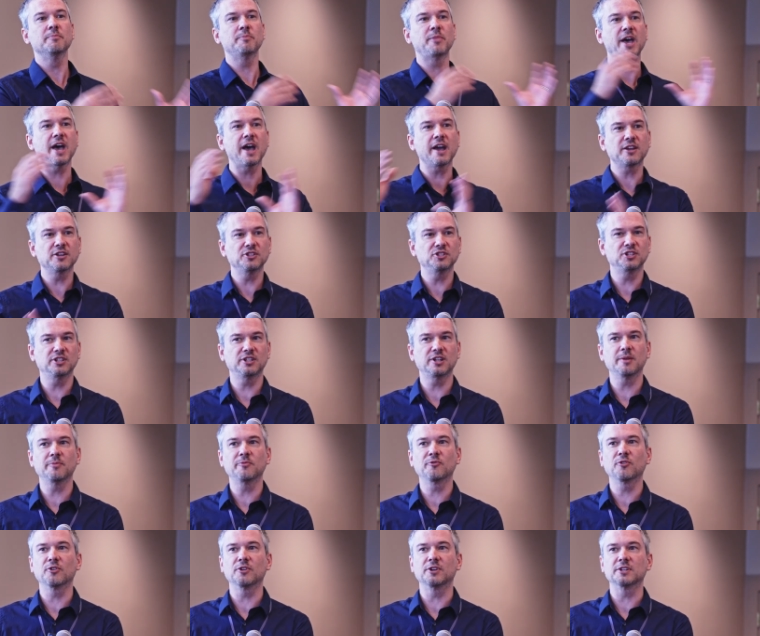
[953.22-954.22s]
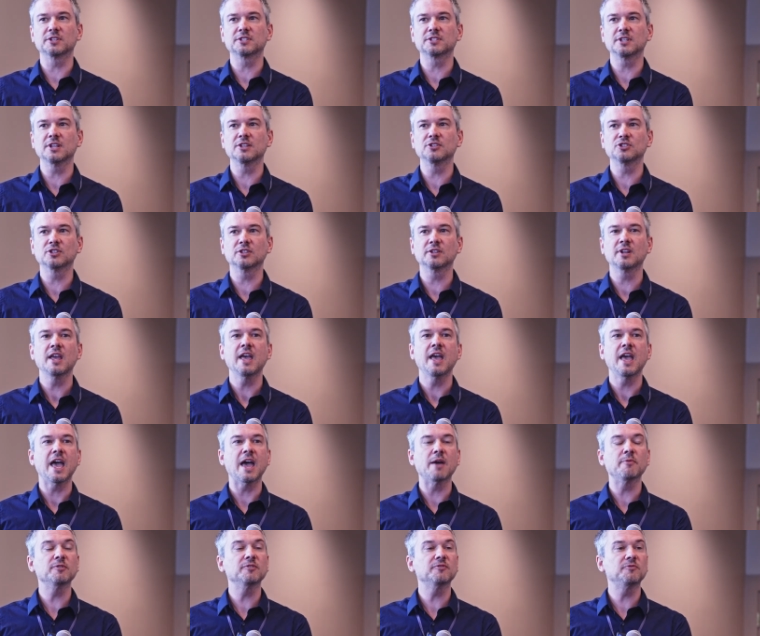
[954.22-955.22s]
package it up for an extension,
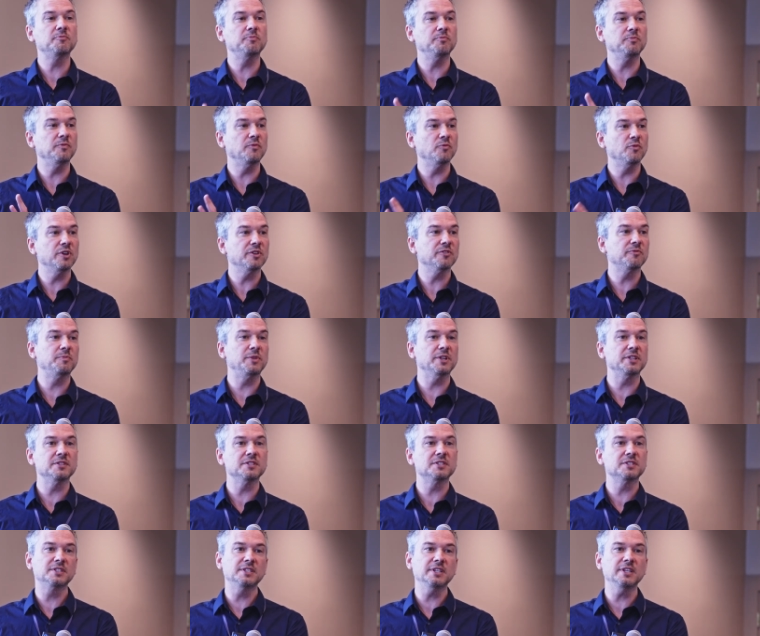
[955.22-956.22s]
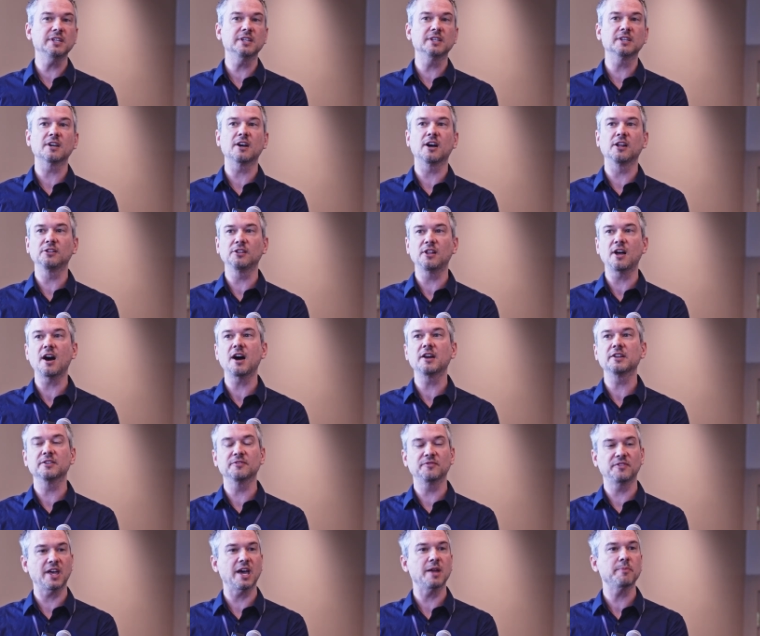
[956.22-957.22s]
and we've, we've been seeing a lot
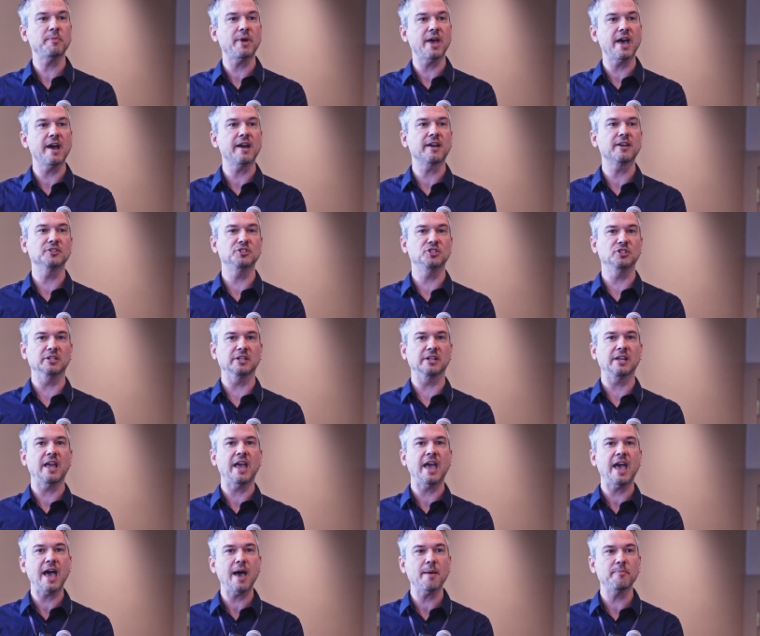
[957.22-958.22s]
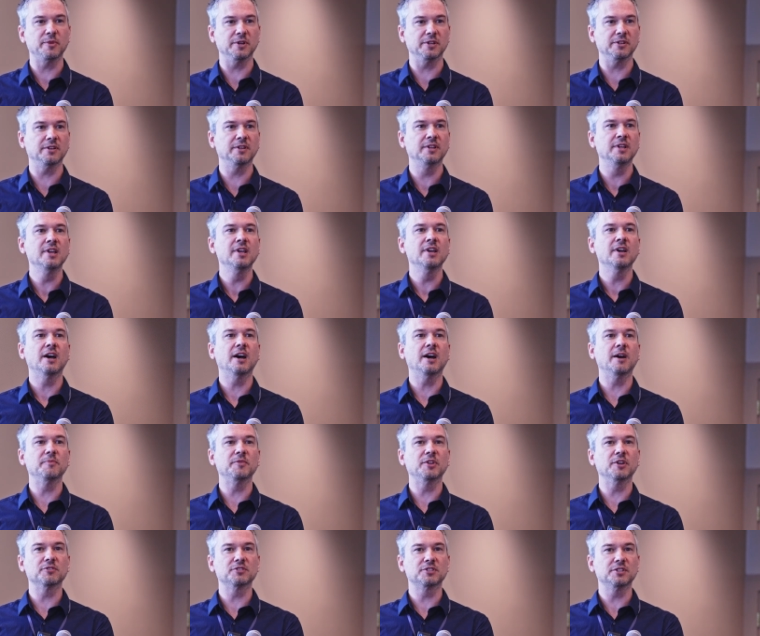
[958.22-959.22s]
of that packaging happen.
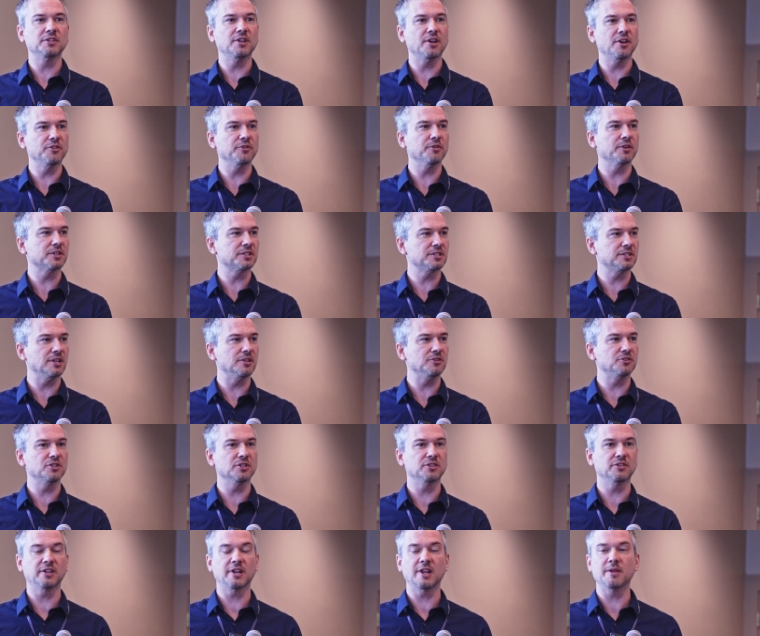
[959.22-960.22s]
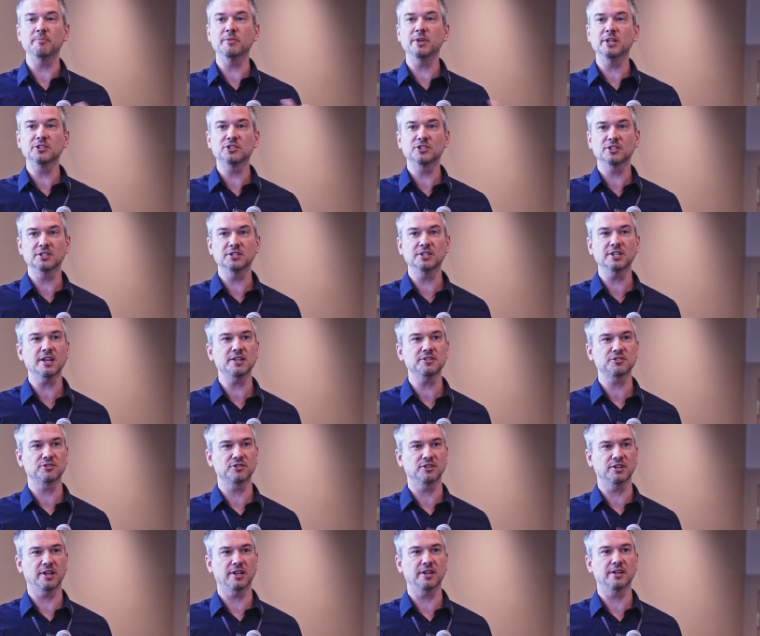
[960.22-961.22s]
Um, there's another extension that I mentioned
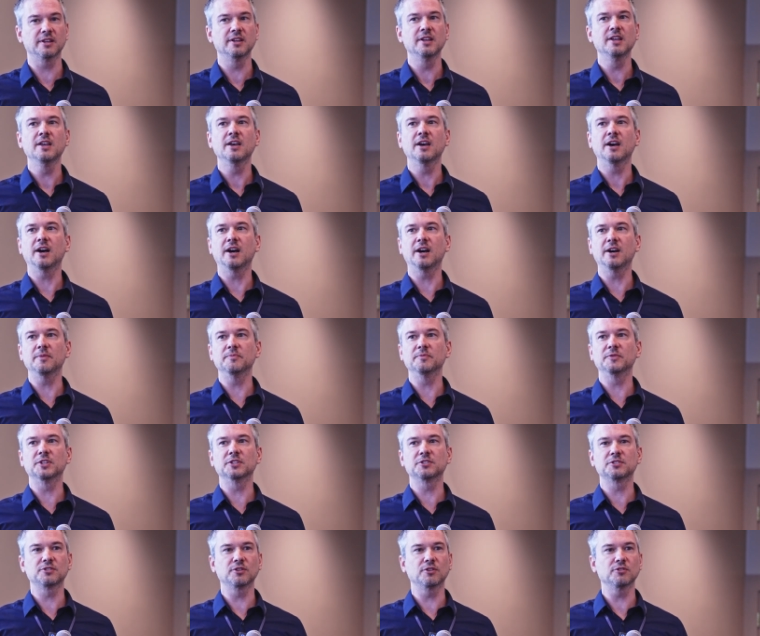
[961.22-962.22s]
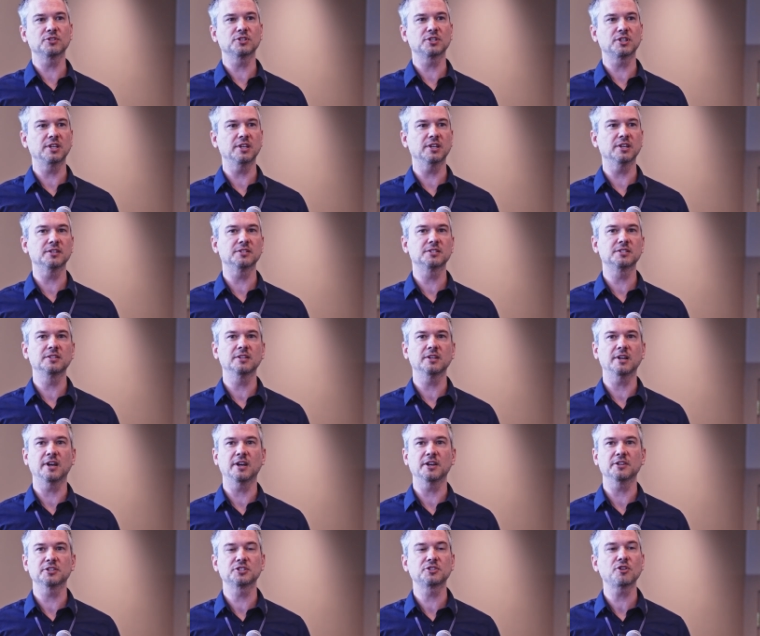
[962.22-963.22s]
yesterday, um, the SearchKit
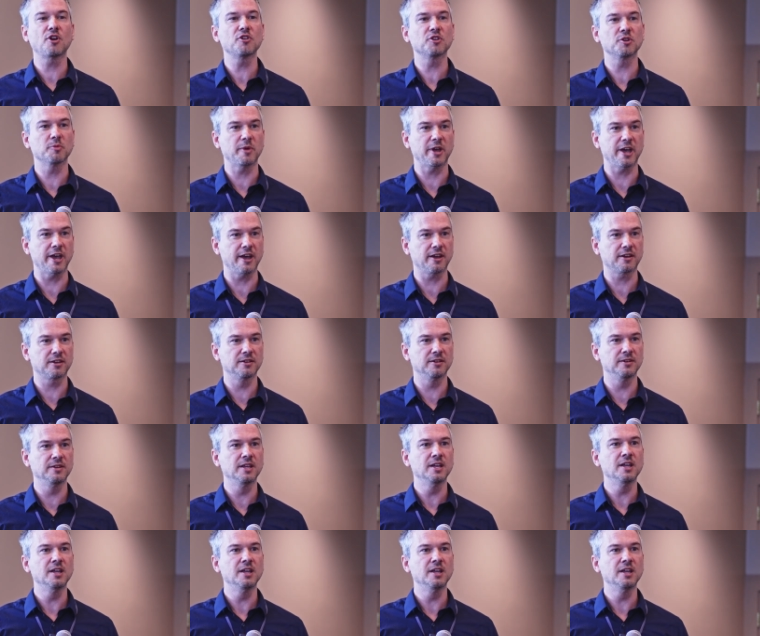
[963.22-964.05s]
uh, Starter Pack,